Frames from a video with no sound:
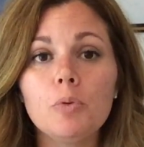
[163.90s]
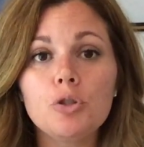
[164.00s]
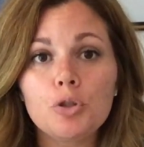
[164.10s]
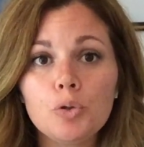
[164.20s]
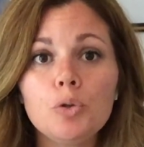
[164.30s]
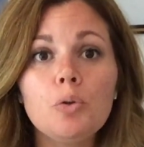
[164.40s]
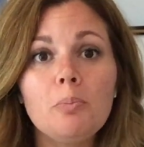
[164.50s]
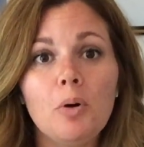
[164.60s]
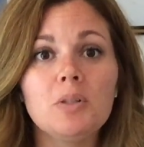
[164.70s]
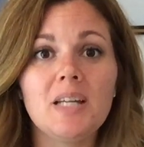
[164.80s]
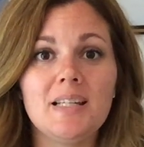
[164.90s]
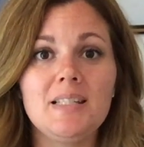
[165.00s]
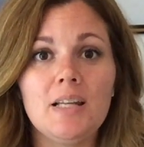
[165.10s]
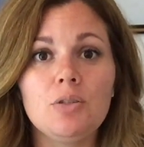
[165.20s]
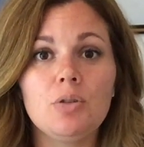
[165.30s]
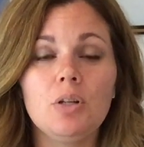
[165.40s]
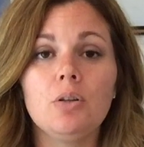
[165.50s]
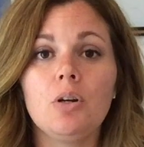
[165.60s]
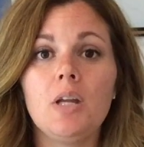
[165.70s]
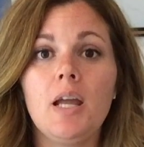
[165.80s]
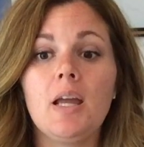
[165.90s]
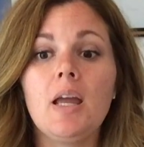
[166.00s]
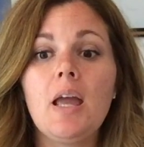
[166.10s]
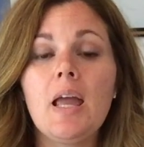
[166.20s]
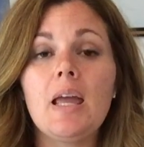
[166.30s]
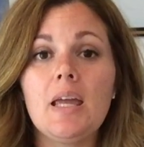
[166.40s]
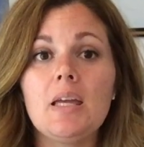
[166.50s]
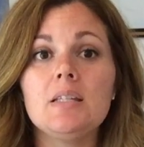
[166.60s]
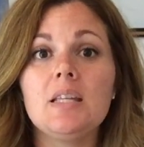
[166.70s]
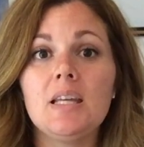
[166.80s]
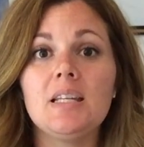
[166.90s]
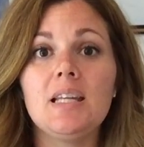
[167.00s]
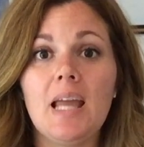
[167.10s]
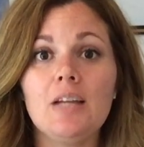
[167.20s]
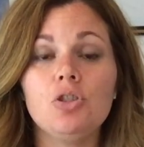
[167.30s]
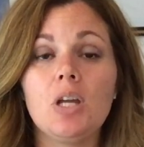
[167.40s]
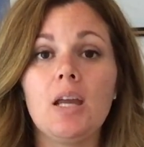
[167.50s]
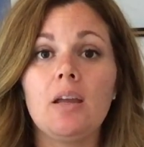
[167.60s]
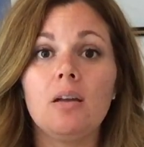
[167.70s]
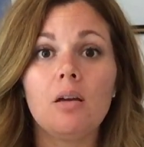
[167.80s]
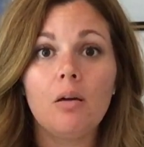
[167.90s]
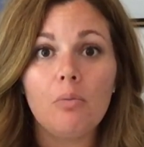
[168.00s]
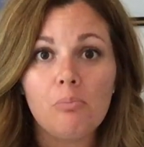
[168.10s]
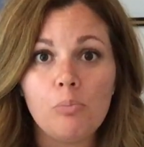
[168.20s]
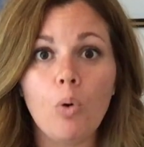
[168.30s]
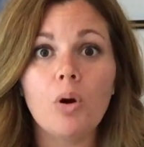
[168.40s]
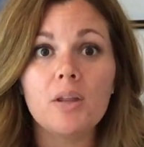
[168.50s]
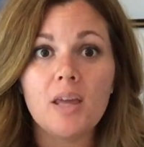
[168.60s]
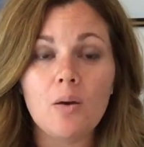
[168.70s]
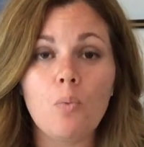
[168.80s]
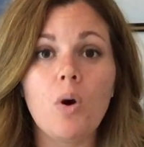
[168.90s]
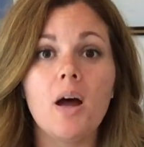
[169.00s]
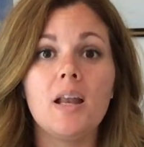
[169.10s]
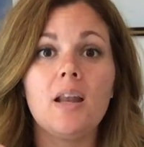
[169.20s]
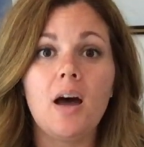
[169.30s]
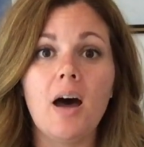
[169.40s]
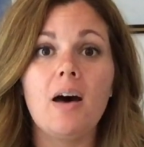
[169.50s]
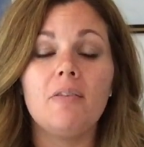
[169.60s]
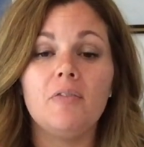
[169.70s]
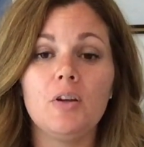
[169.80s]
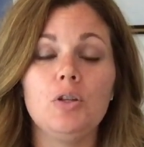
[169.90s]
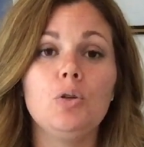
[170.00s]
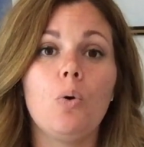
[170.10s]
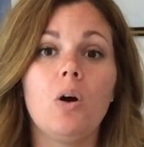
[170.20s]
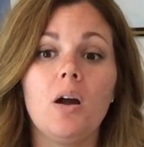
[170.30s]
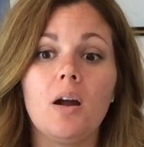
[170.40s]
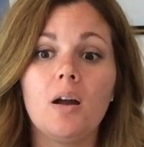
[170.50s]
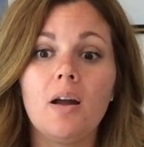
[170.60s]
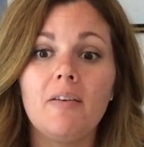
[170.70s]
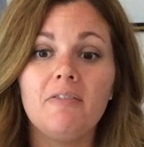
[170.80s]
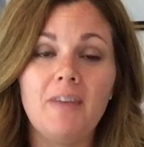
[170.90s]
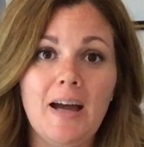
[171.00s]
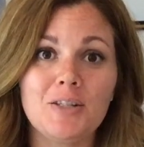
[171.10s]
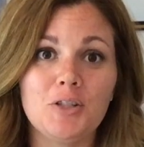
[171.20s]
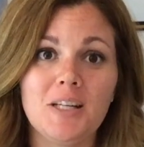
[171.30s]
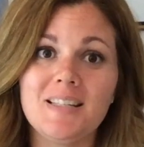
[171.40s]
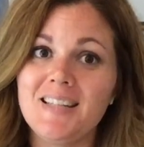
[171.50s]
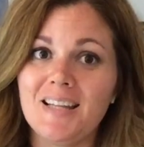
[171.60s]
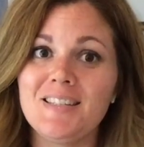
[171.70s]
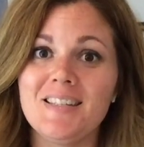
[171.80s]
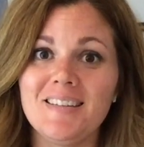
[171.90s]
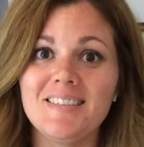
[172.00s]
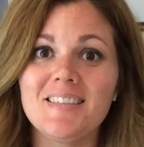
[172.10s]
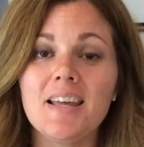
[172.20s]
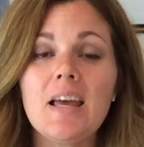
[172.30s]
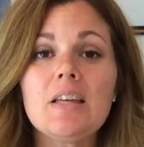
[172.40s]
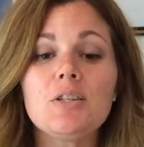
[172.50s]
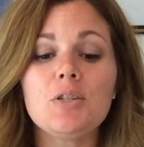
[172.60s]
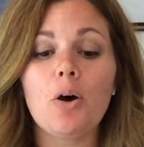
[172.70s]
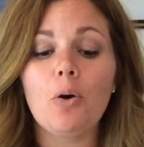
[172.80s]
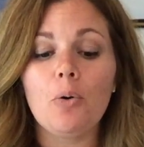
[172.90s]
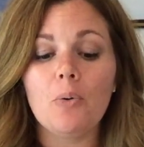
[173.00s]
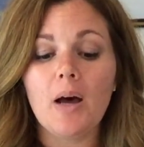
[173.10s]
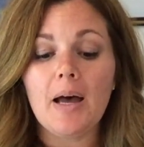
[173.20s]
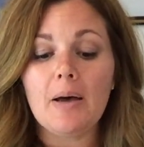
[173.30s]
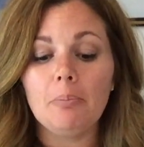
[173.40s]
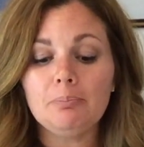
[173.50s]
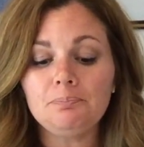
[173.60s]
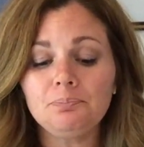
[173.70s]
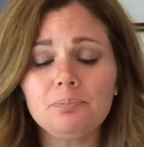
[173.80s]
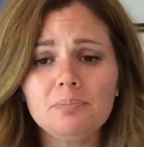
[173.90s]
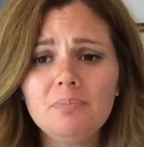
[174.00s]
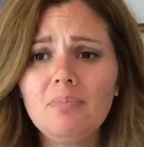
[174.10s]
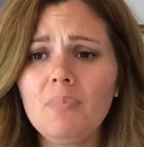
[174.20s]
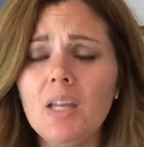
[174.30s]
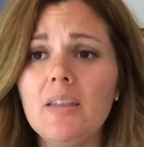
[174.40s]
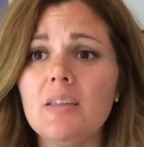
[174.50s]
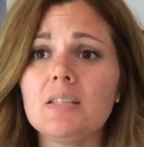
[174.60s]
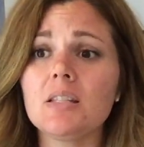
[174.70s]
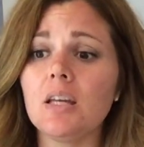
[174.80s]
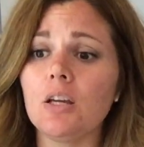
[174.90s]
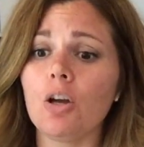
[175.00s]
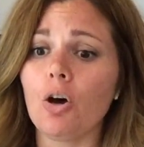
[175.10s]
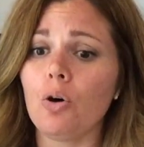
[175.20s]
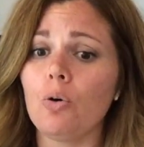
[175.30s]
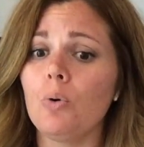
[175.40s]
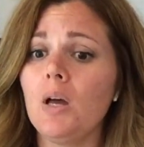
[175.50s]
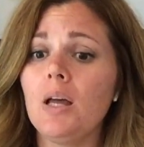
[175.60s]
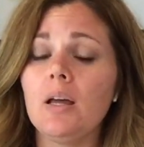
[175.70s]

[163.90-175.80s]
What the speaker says: true multisensory learning is engaging more than one of your factory senses. So this can go